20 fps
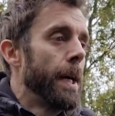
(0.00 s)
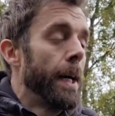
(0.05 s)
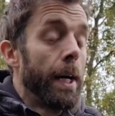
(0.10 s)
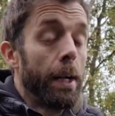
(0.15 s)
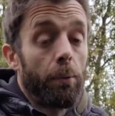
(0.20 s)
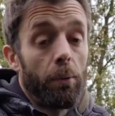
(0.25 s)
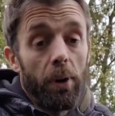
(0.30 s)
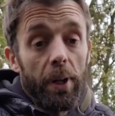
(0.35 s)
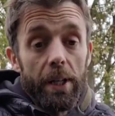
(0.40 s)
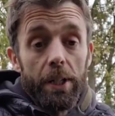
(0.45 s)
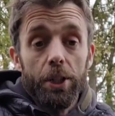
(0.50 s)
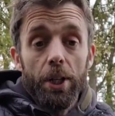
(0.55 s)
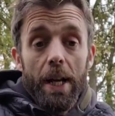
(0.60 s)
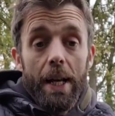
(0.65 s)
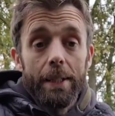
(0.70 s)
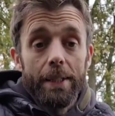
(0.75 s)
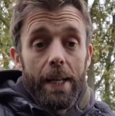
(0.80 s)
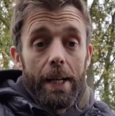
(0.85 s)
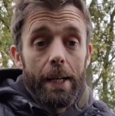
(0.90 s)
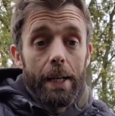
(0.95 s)
And I want to give a
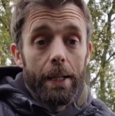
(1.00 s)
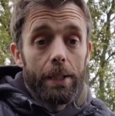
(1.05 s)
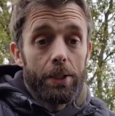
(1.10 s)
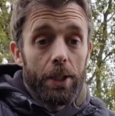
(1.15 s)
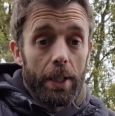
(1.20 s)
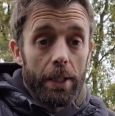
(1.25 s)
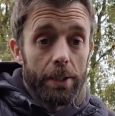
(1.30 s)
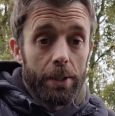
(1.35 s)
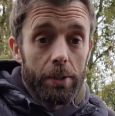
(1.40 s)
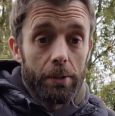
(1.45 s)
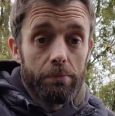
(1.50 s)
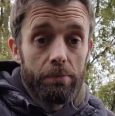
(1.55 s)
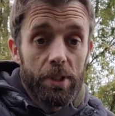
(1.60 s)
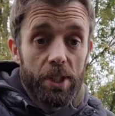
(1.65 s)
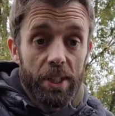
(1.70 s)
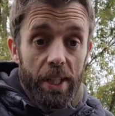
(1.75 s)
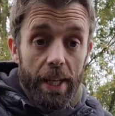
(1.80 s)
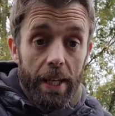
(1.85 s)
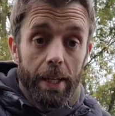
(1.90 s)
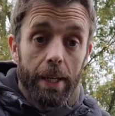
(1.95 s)
shout out actually to
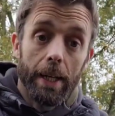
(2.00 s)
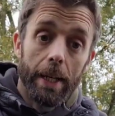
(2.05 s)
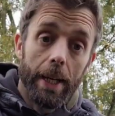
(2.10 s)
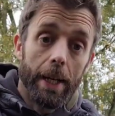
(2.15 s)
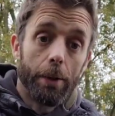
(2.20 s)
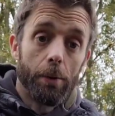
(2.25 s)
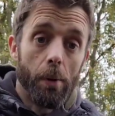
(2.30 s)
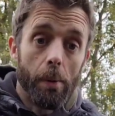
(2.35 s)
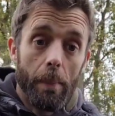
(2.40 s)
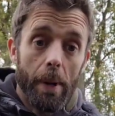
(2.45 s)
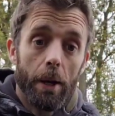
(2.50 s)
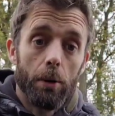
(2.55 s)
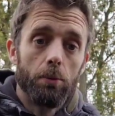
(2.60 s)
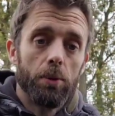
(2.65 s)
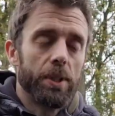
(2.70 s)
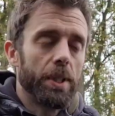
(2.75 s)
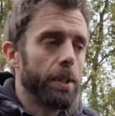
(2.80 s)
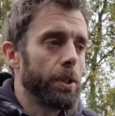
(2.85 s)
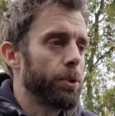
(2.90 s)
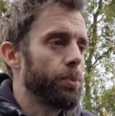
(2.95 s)
Steve, a lad who I met who
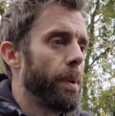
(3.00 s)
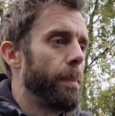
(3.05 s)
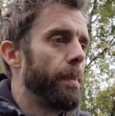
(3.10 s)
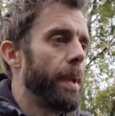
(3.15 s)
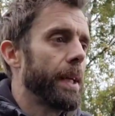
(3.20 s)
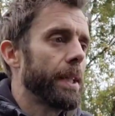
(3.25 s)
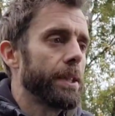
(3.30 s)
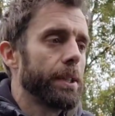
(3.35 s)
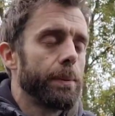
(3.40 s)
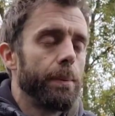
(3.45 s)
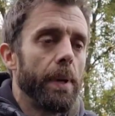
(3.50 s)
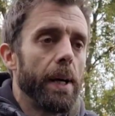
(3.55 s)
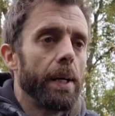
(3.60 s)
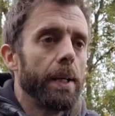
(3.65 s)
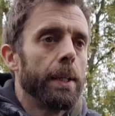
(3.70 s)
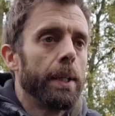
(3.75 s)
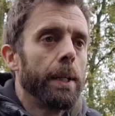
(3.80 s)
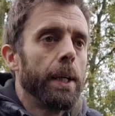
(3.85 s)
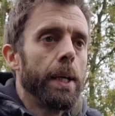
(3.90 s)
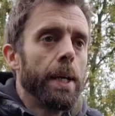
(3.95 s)
was in the swim next to me.
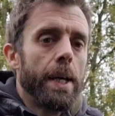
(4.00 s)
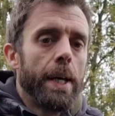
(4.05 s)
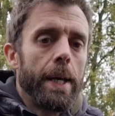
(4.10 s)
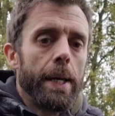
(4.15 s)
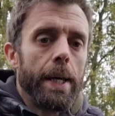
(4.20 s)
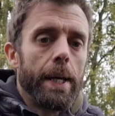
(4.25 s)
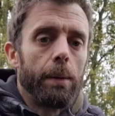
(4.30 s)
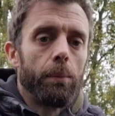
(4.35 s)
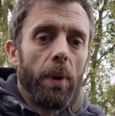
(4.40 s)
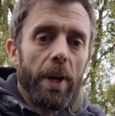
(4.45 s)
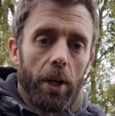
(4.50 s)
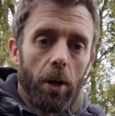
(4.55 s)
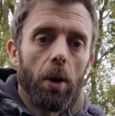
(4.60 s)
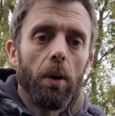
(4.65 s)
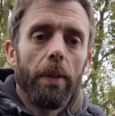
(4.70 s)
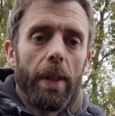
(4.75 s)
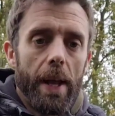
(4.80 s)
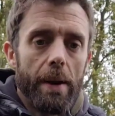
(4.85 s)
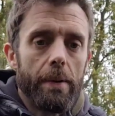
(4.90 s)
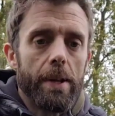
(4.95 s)
When I
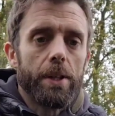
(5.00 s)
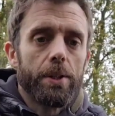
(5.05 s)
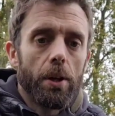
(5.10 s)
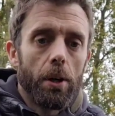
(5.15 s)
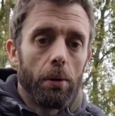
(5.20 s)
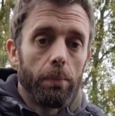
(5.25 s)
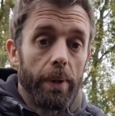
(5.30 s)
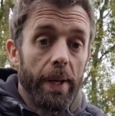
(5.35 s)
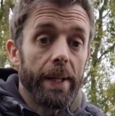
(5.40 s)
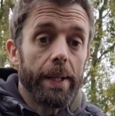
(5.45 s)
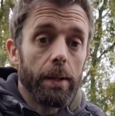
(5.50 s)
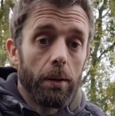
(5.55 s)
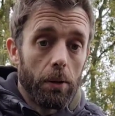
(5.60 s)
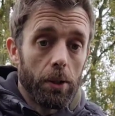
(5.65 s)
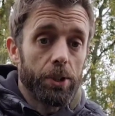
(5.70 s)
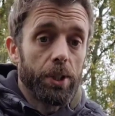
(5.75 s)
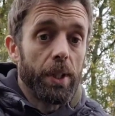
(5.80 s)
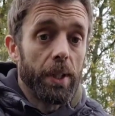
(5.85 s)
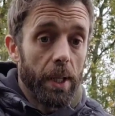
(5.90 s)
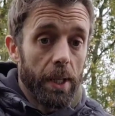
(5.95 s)
got there, he told me he'd
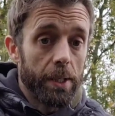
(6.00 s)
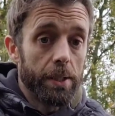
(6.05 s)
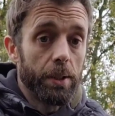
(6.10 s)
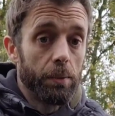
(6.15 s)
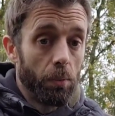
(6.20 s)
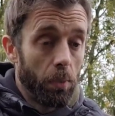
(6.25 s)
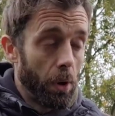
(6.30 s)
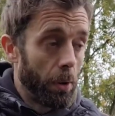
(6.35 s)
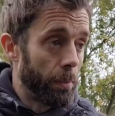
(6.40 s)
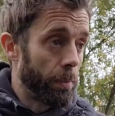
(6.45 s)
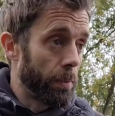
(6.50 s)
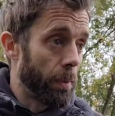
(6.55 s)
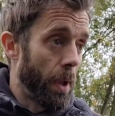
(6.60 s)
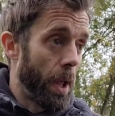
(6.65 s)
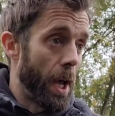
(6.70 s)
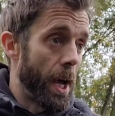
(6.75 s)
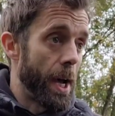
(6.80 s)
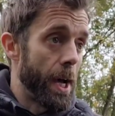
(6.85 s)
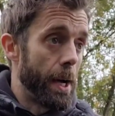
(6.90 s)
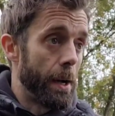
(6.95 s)
lost a decent one.
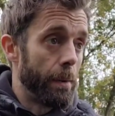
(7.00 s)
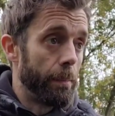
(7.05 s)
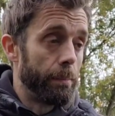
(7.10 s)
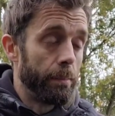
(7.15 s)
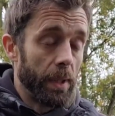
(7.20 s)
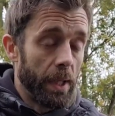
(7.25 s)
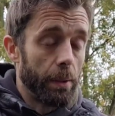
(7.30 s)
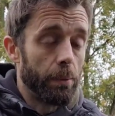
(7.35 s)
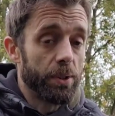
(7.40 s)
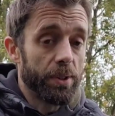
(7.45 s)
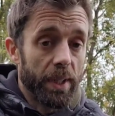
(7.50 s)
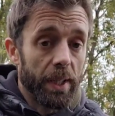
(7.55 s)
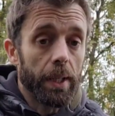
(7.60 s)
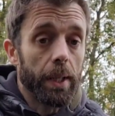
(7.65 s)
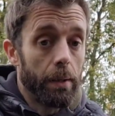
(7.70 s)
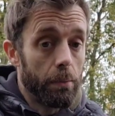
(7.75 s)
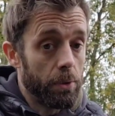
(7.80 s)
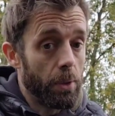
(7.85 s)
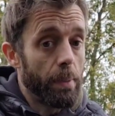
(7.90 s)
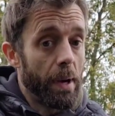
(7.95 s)
He was
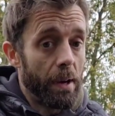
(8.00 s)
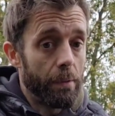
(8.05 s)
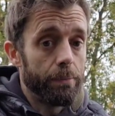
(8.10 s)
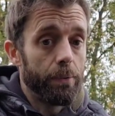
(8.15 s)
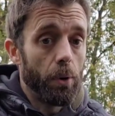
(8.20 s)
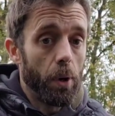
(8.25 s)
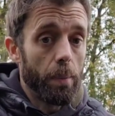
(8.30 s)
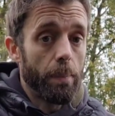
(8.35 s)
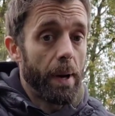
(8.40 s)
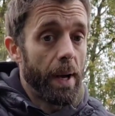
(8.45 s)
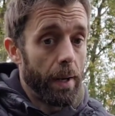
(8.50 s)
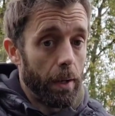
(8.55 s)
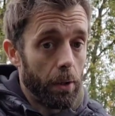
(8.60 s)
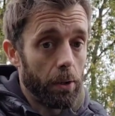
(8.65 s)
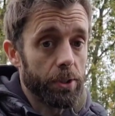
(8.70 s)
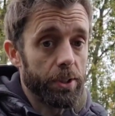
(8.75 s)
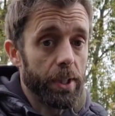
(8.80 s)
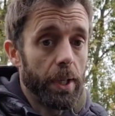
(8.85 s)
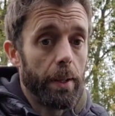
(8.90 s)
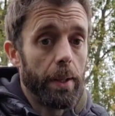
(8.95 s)
thinking it was about £40,
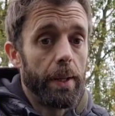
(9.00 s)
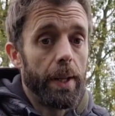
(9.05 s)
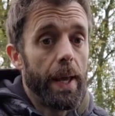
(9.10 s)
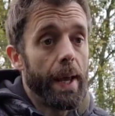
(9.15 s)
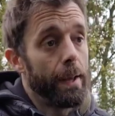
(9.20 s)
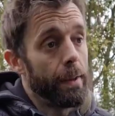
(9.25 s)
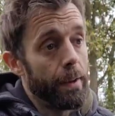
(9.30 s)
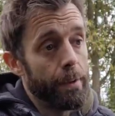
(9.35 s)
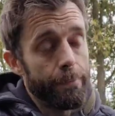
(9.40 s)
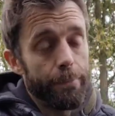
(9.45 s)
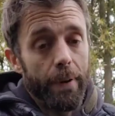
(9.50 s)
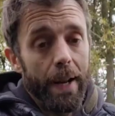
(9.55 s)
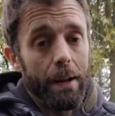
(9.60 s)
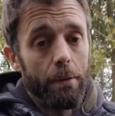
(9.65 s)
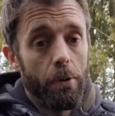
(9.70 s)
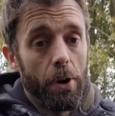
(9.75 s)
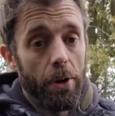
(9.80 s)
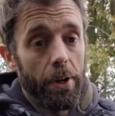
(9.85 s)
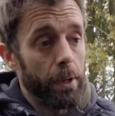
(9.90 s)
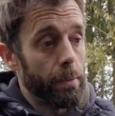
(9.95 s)
lost it at the net, and it flat
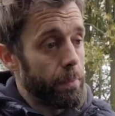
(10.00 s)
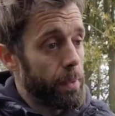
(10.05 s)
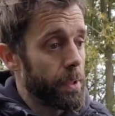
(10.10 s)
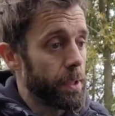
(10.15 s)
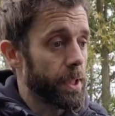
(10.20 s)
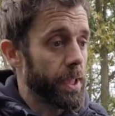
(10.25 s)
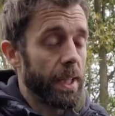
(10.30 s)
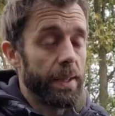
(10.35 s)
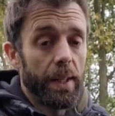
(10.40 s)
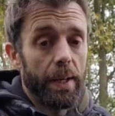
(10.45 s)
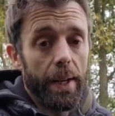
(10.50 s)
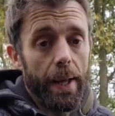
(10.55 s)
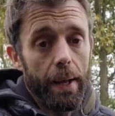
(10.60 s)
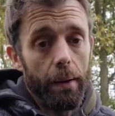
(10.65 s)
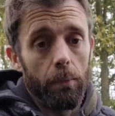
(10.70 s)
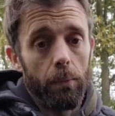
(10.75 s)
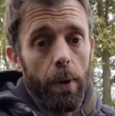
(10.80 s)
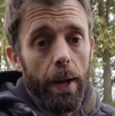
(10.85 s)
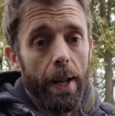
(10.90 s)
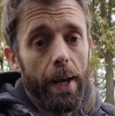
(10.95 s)
rodded him. Seen the
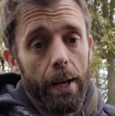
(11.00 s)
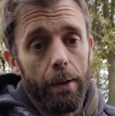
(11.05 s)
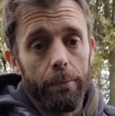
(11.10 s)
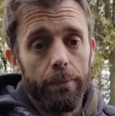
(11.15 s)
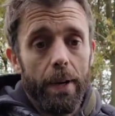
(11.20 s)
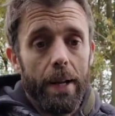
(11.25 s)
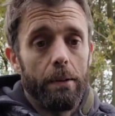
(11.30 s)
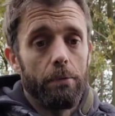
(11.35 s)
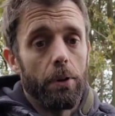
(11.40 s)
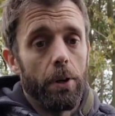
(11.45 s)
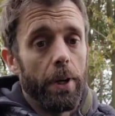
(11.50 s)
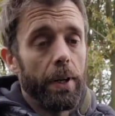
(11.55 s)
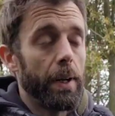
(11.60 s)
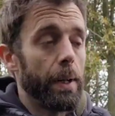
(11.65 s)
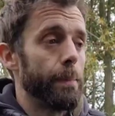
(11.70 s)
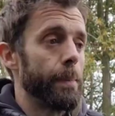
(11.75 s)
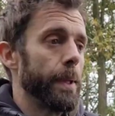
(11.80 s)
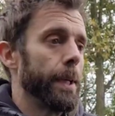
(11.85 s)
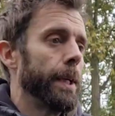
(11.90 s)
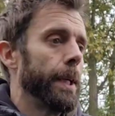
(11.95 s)
net, went out, flat rodded
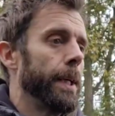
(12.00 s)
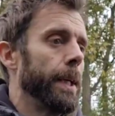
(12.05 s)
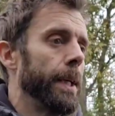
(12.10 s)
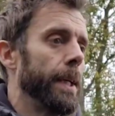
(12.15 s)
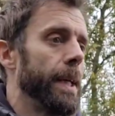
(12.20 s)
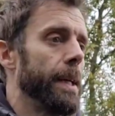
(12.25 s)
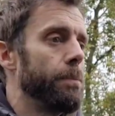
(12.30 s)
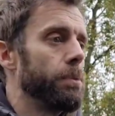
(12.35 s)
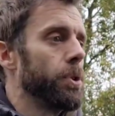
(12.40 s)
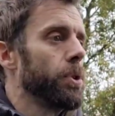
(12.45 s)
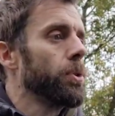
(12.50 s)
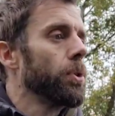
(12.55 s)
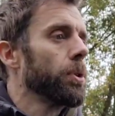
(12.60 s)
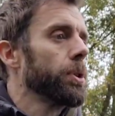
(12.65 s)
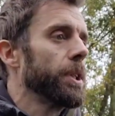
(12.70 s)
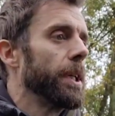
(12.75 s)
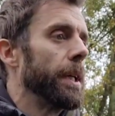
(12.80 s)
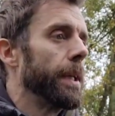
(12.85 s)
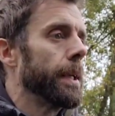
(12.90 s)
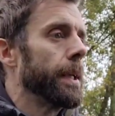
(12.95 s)
him, and he was
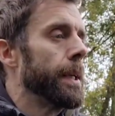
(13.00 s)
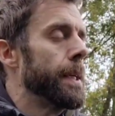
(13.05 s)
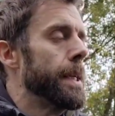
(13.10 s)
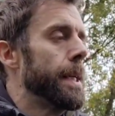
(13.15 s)
gutted.